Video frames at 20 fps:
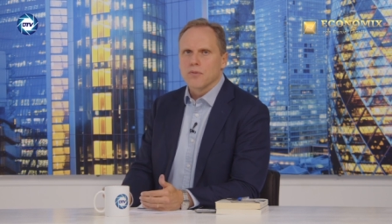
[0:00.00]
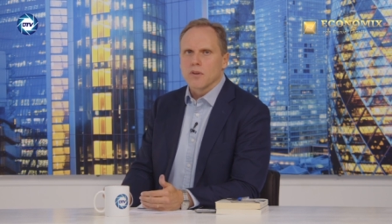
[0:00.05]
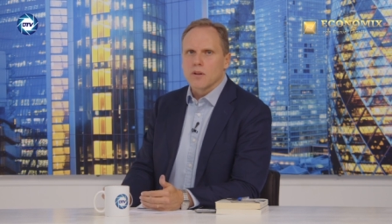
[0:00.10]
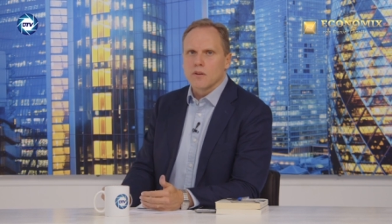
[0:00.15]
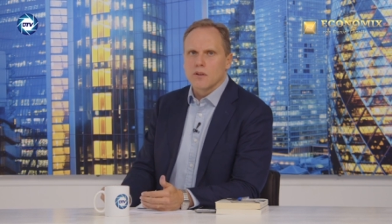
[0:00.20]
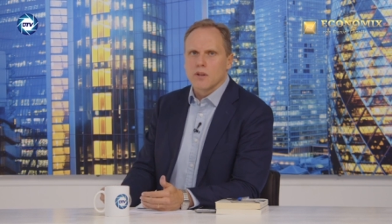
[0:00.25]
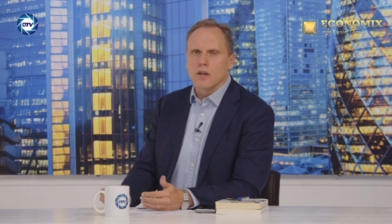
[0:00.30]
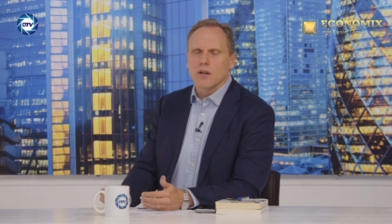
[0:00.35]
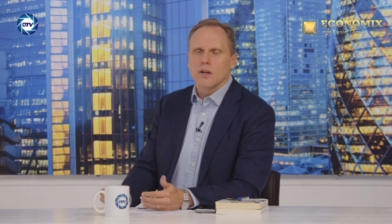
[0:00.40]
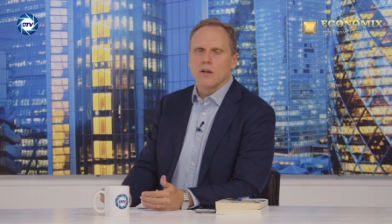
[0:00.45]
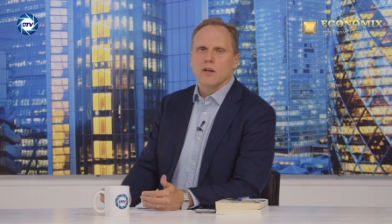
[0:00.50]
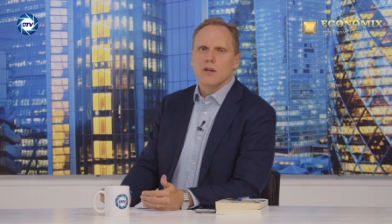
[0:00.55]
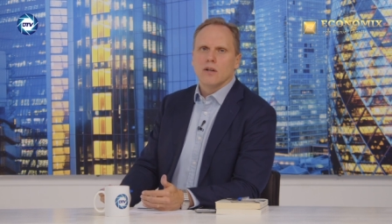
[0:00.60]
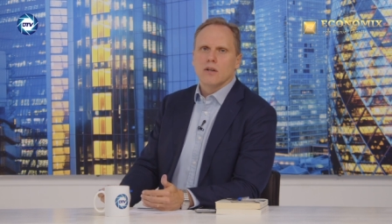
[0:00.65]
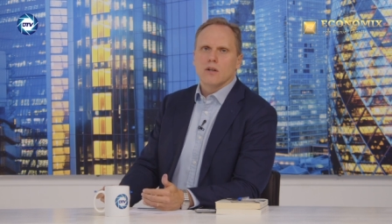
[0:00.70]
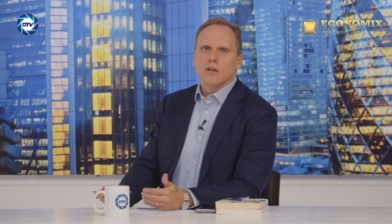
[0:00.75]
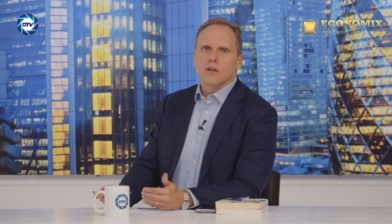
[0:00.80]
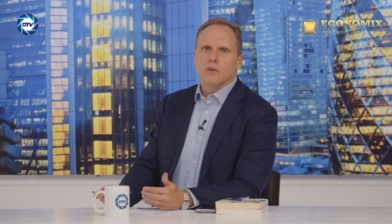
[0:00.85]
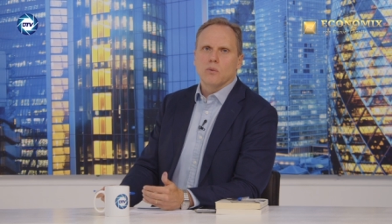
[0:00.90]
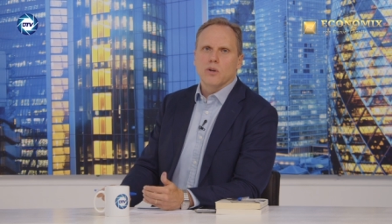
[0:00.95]
the
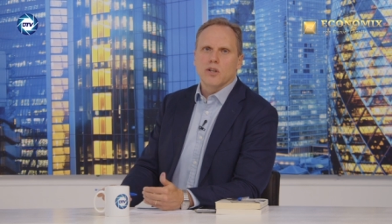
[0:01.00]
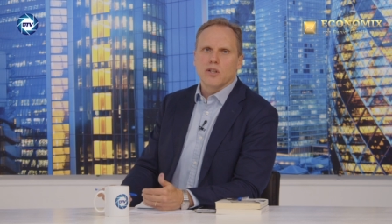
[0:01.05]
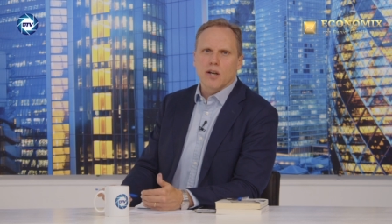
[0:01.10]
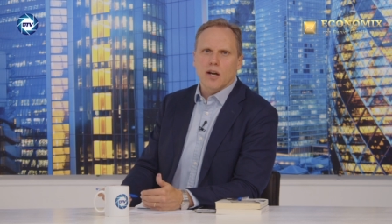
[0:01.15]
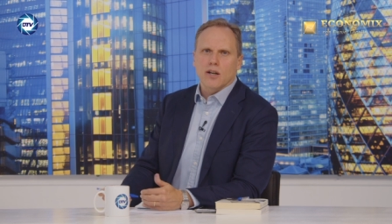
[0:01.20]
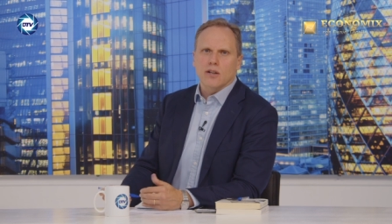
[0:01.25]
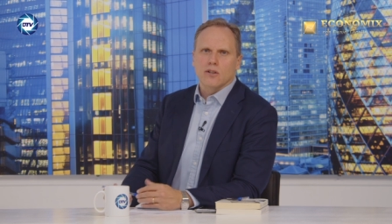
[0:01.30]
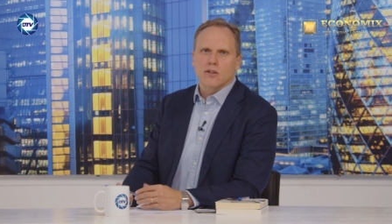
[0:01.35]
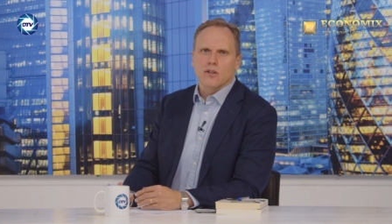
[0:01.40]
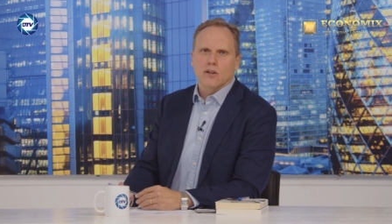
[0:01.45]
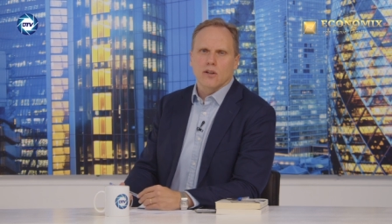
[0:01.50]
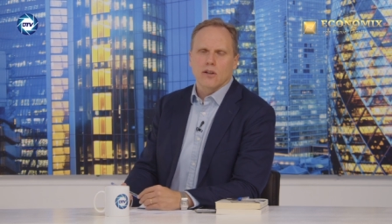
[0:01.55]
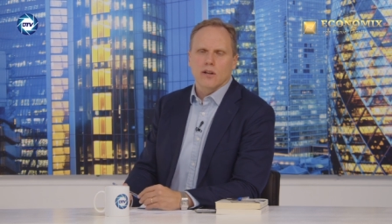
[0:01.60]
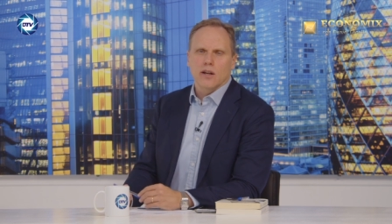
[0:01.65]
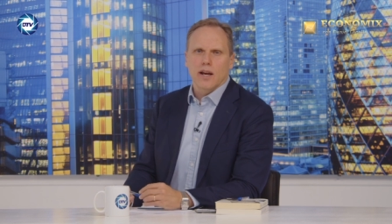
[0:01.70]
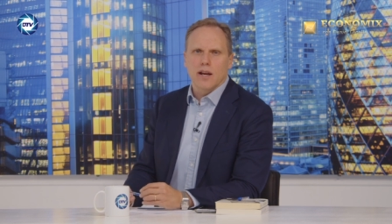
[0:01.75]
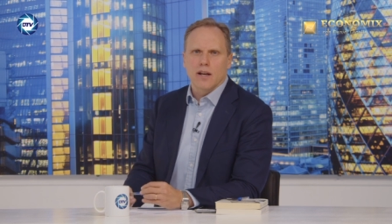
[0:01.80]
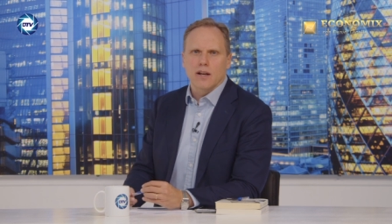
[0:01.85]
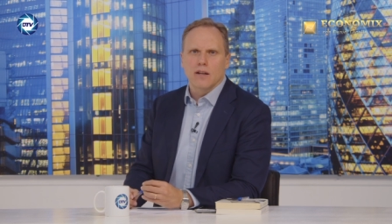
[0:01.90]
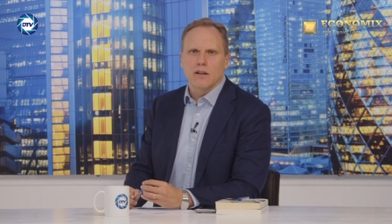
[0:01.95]
reduction
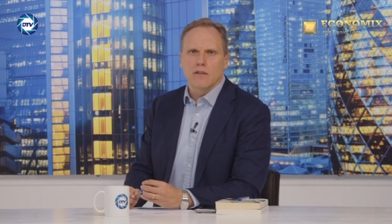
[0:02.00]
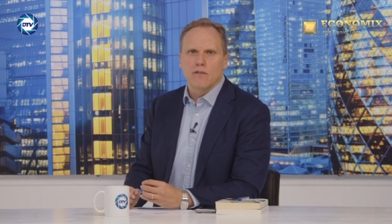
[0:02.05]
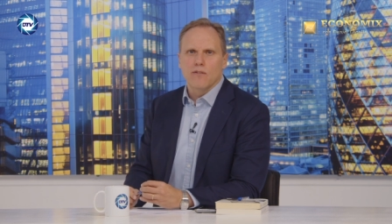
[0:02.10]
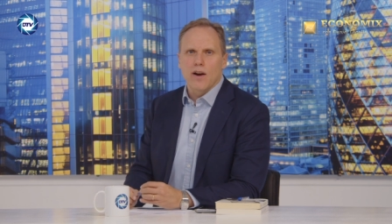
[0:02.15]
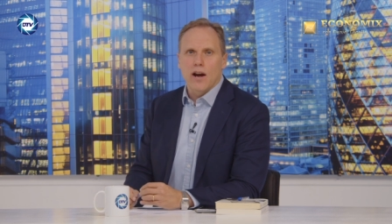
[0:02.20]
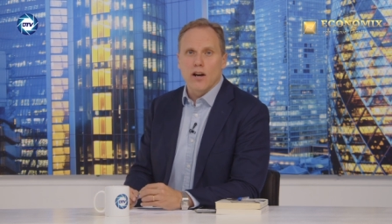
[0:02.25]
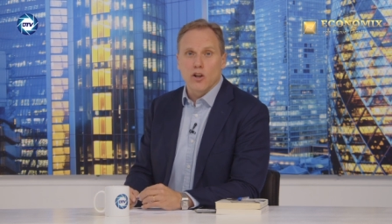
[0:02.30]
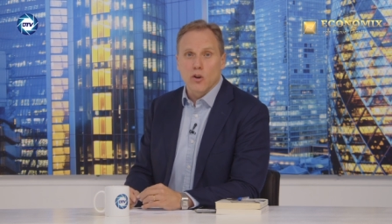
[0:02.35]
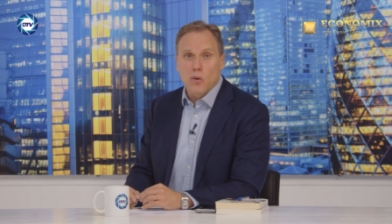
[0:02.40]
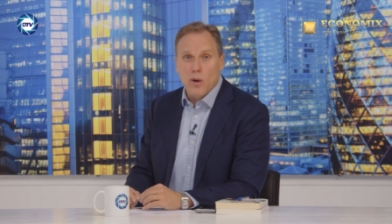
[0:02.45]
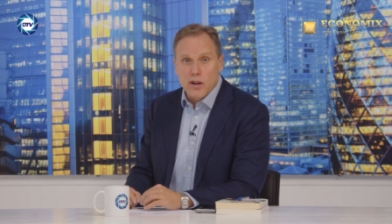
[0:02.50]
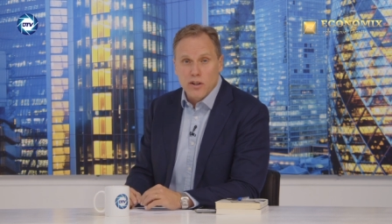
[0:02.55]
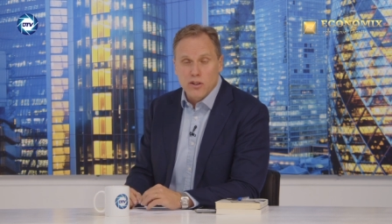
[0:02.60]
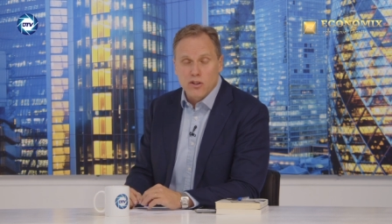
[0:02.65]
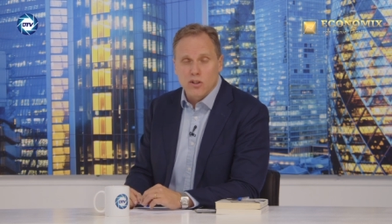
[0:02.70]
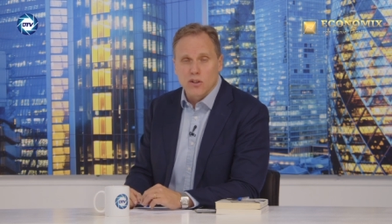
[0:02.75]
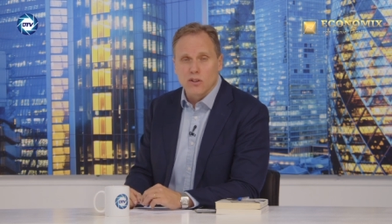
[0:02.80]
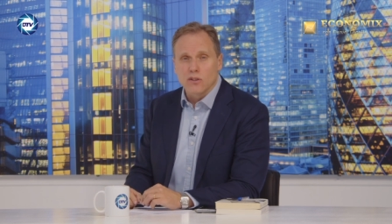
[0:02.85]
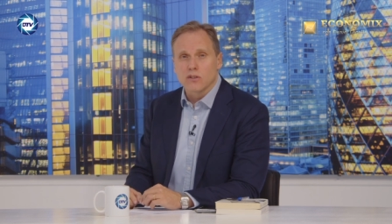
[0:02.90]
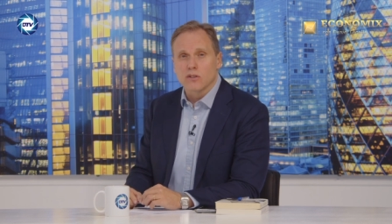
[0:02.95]
in
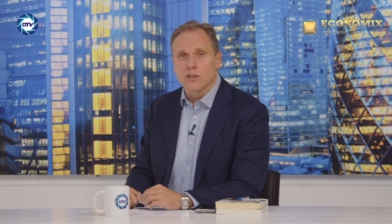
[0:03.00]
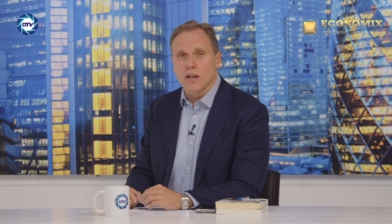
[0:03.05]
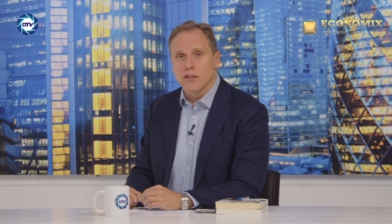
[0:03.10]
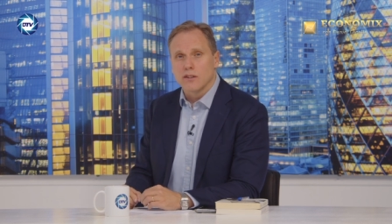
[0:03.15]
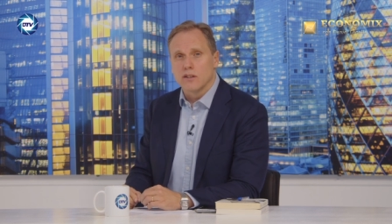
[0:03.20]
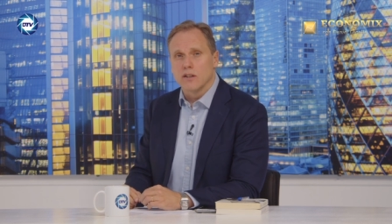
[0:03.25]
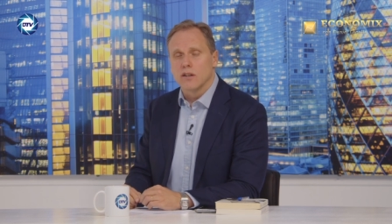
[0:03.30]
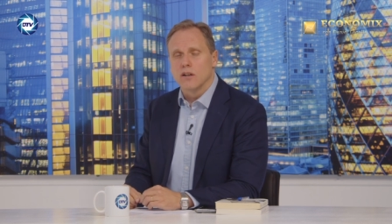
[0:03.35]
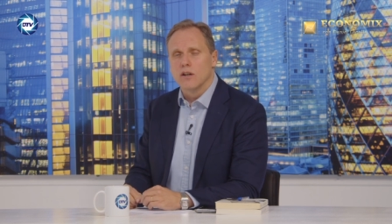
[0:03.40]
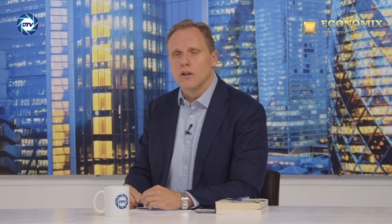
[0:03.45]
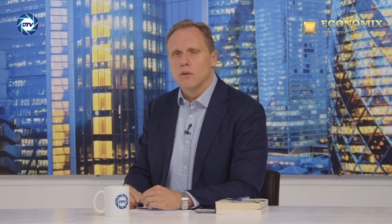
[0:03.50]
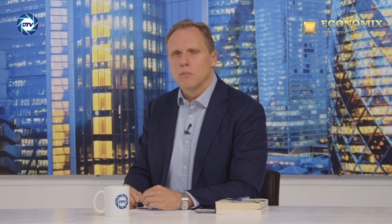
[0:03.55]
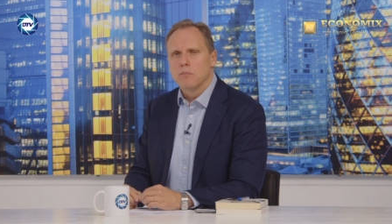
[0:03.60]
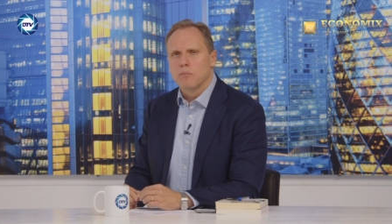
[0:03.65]
valuations and the